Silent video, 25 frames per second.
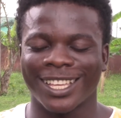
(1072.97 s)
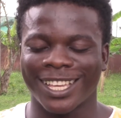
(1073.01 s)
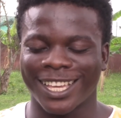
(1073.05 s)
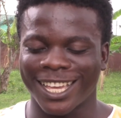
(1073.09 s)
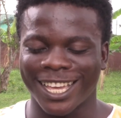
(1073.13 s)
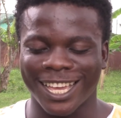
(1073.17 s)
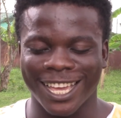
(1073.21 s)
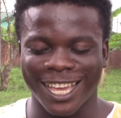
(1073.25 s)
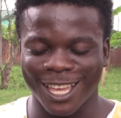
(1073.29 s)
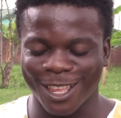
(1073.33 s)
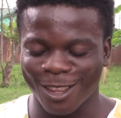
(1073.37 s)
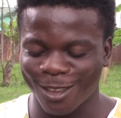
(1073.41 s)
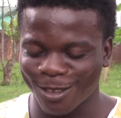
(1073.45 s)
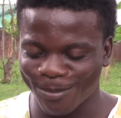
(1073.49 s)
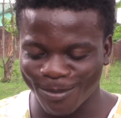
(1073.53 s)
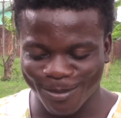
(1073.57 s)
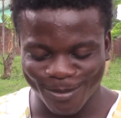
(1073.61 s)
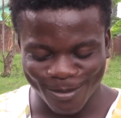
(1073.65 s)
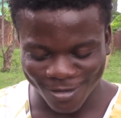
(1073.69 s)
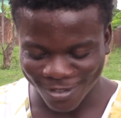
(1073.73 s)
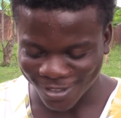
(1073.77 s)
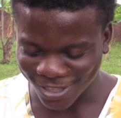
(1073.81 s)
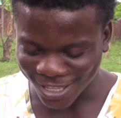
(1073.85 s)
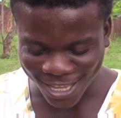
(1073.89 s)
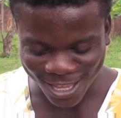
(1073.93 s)
I
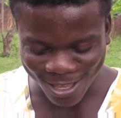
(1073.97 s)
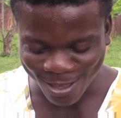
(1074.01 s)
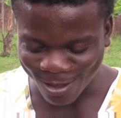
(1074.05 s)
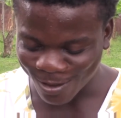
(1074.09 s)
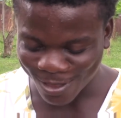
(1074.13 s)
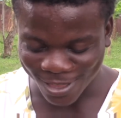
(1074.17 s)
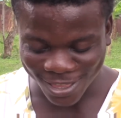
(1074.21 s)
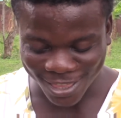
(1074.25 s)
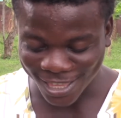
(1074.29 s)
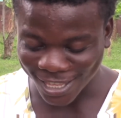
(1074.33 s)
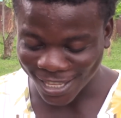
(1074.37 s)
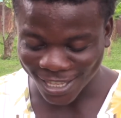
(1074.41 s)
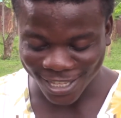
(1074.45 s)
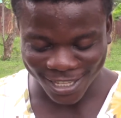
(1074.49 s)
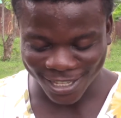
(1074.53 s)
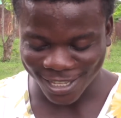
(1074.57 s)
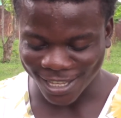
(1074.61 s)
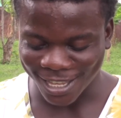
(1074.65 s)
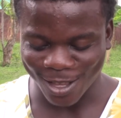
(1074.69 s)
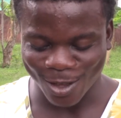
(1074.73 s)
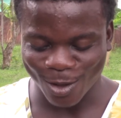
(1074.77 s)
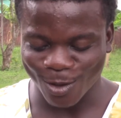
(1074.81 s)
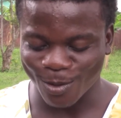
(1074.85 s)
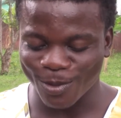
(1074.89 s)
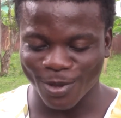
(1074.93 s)
don't think
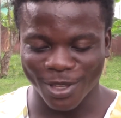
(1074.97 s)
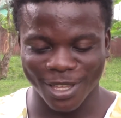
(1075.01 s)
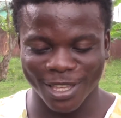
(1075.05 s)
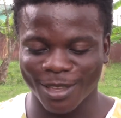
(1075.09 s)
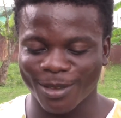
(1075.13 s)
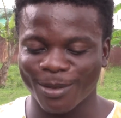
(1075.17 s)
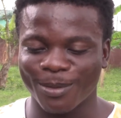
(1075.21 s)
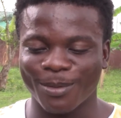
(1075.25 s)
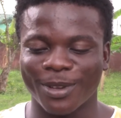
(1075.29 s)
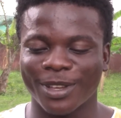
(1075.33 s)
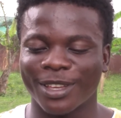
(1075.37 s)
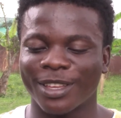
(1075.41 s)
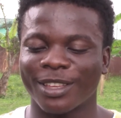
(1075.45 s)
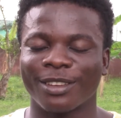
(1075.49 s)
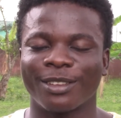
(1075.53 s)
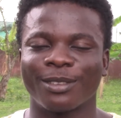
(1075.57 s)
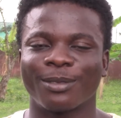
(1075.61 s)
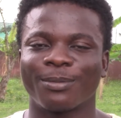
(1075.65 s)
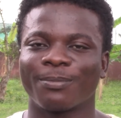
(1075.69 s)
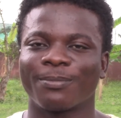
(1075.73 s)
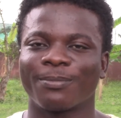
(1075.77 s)
I'll be here by now.